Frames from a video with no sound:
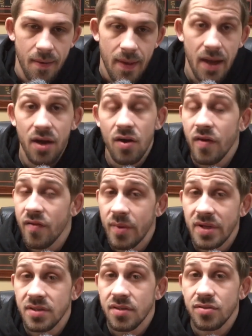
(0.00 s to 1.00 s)
And I know
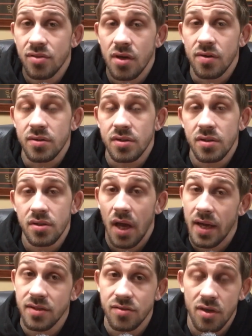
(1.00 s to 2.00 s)
everybody still struggles.
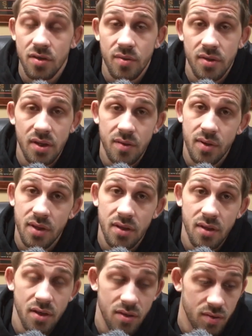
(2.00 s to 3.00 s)
I struggle with
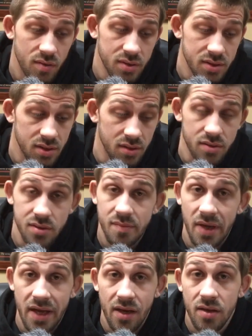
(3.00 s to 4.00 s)
still some
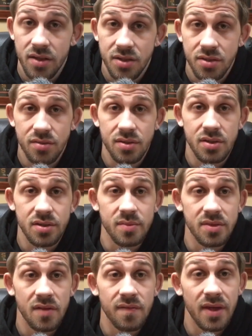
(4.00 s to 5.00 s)
anger issues and some
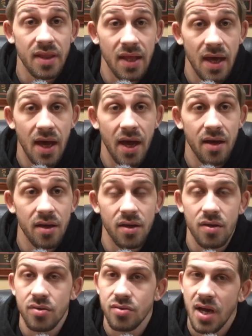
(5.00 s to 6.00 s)
stuff like that,
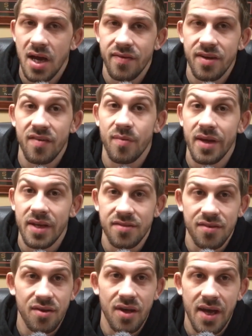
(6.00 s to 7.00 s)
driving, everybody gets
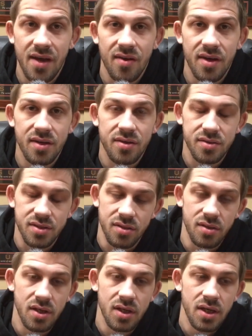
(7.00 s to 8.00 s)
a little angry,
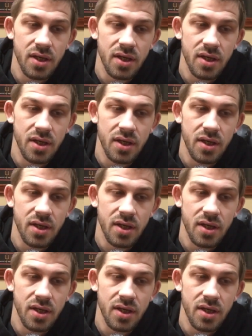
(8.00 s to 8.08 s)
so